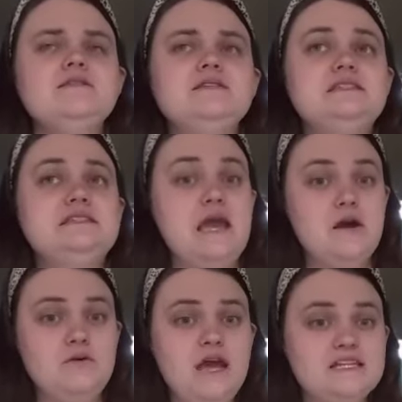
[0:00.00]
the
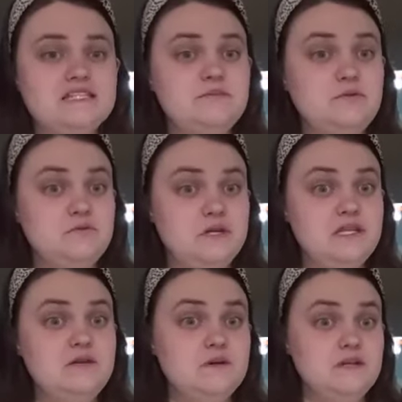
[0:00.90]
sound has to be
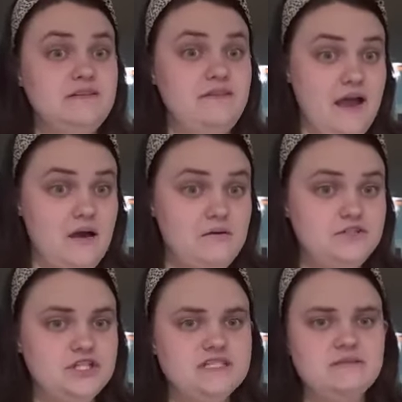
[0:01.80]
really, really
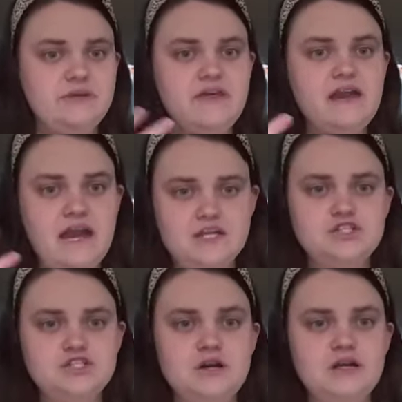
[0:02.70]
loud just to be that
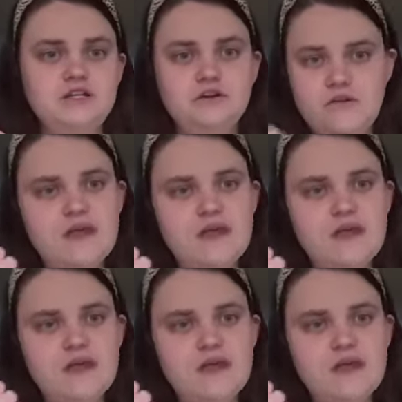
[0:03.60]
extra, you